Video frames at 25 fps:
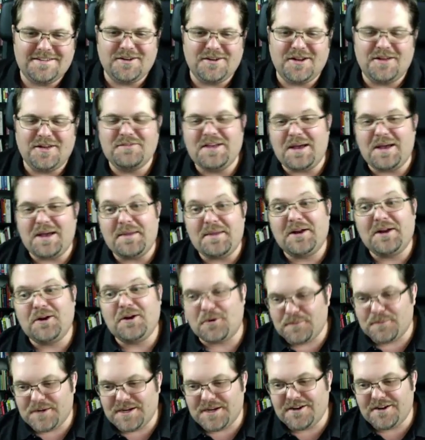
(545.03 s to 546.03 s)
I've got my
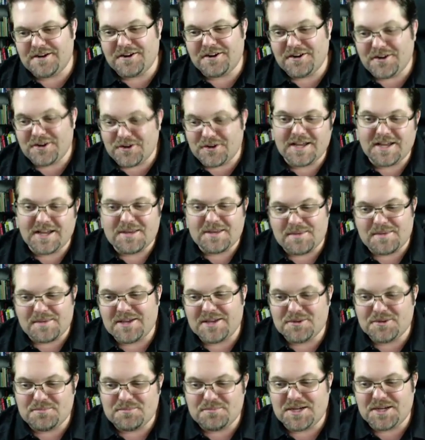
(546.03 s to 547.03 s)
career, I can
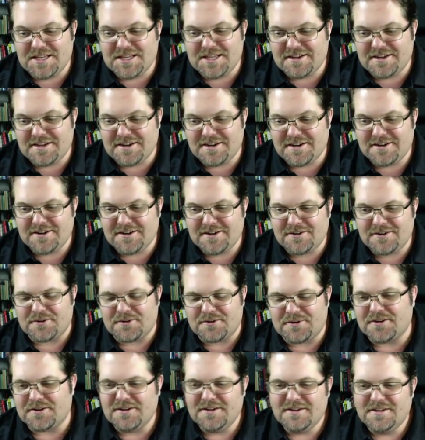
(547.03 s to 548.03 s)
make good money there,
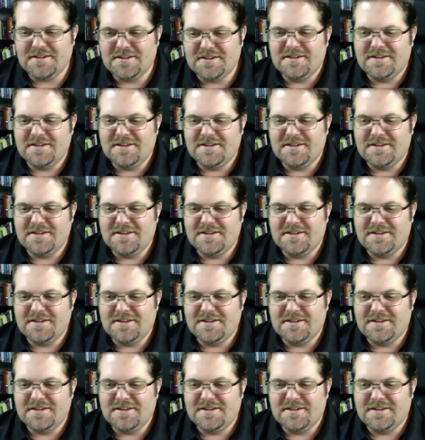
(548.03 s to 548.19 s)
or